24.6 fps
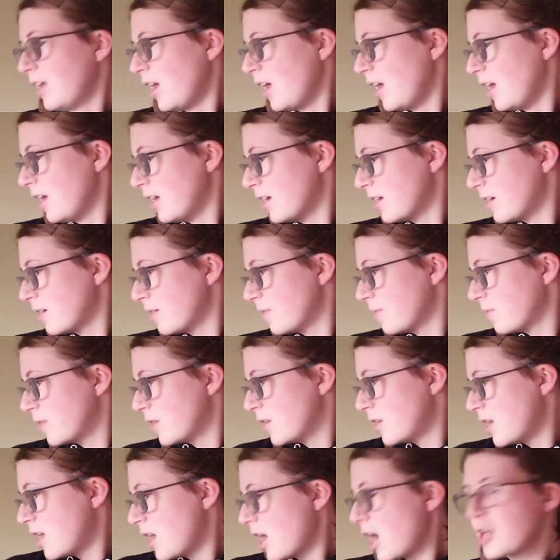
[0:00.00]

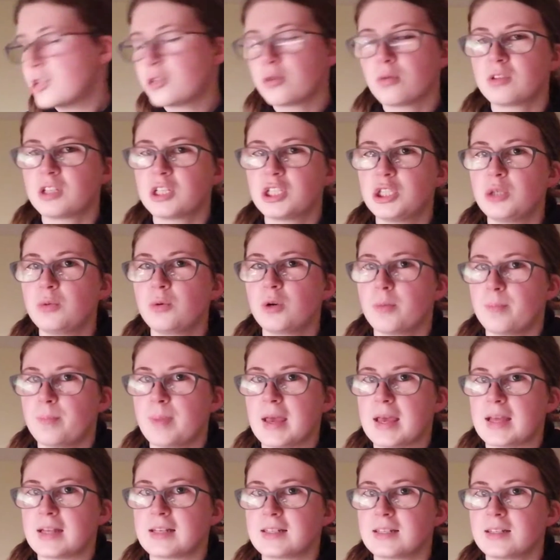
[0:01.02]
I don't think she would have
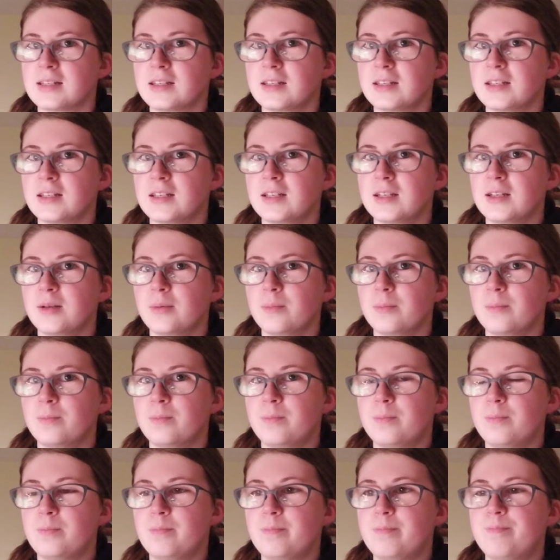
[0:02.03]
bit,
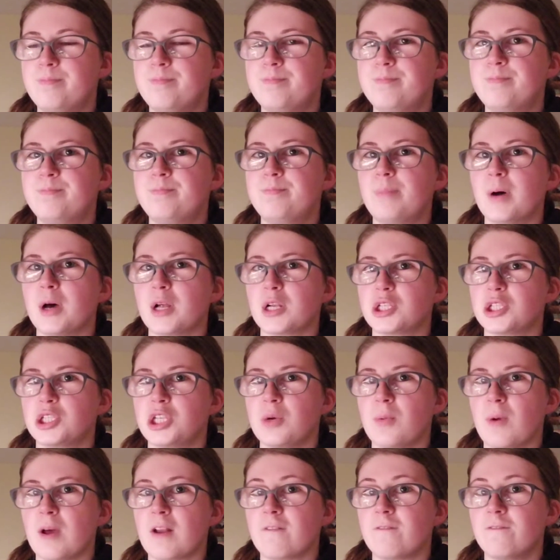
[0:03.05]
but she
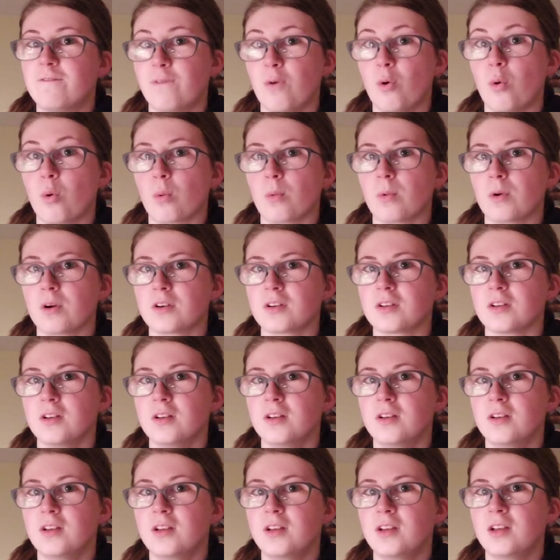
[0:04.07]
went forward,
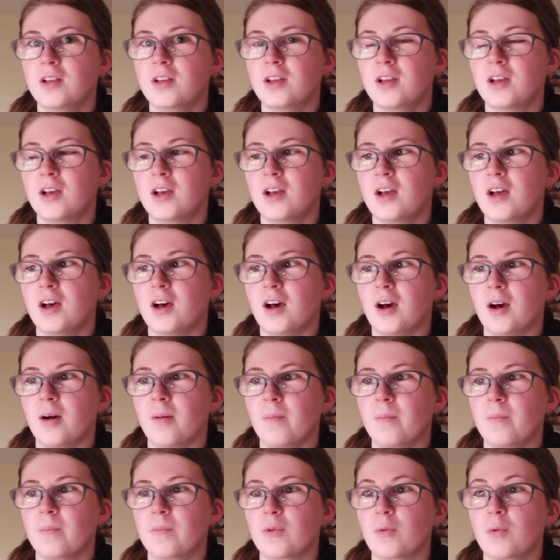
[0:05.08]

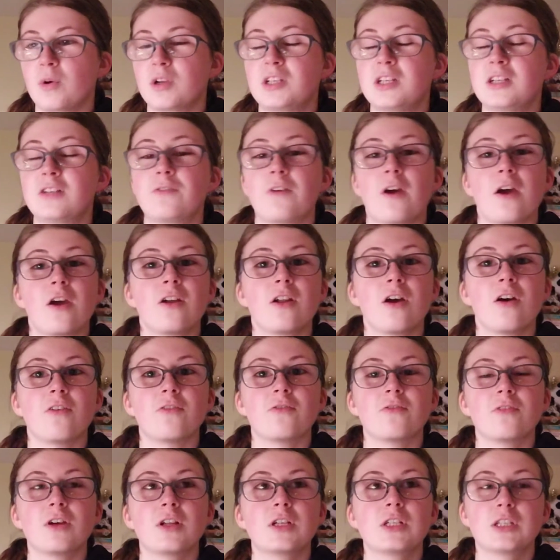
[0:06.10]
which is fair enough.
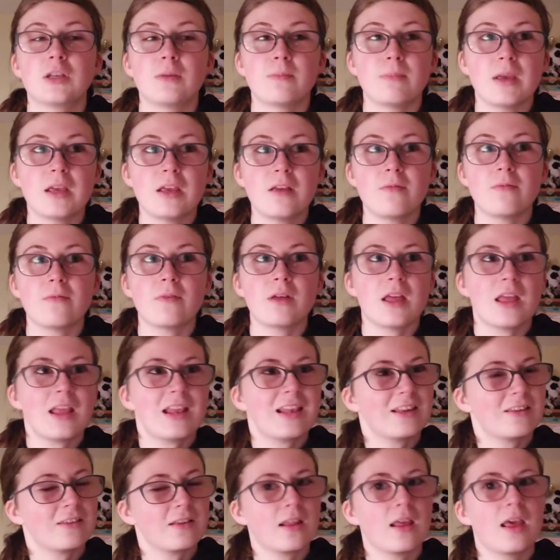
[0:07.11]
To me,
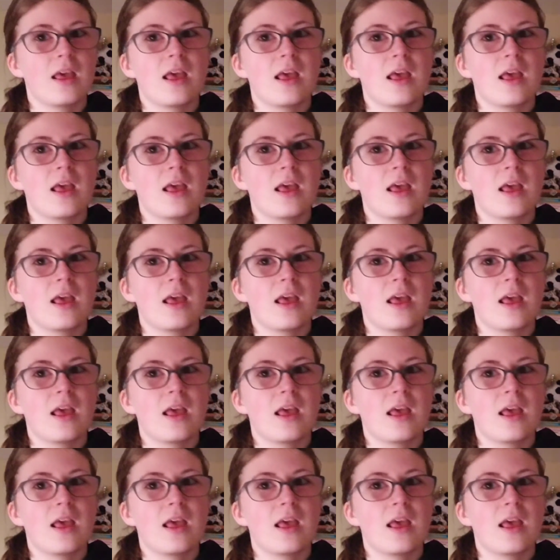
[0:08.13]
it's